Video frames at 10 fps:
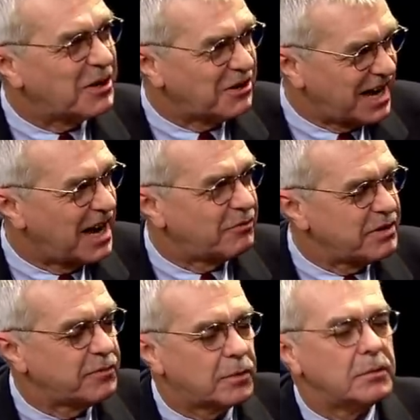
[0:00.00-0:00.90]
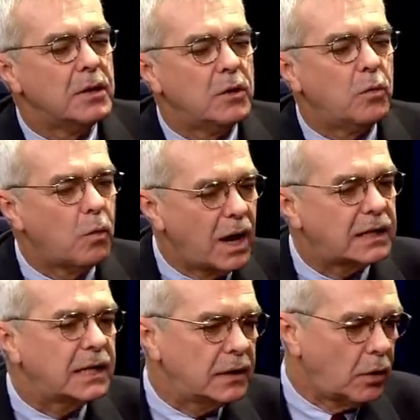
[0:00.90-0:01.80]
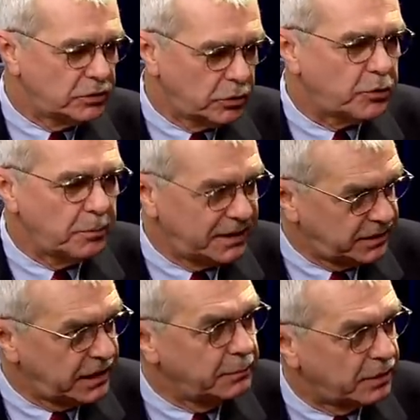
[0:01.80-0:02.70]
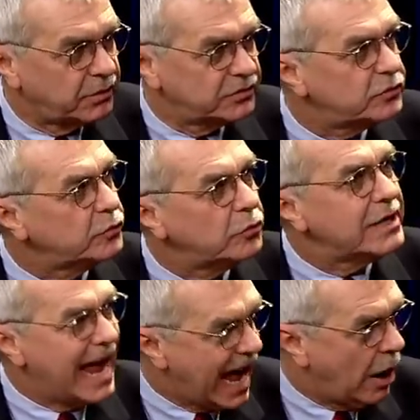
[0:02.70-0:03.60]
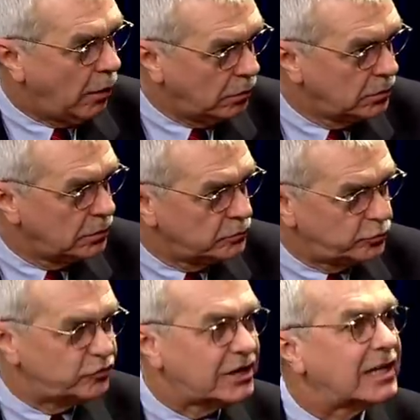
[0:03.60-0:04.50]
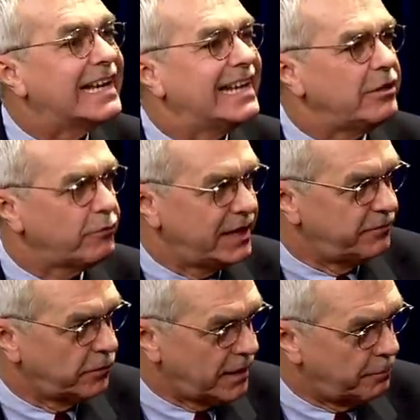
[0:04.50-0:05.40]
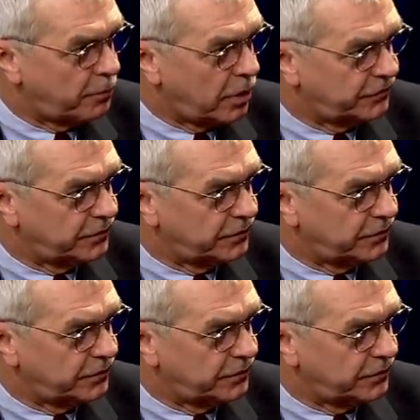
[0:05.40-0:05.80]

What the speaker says: we're going to have reform. What can undocumented immigrants do now to start getting ready for that process?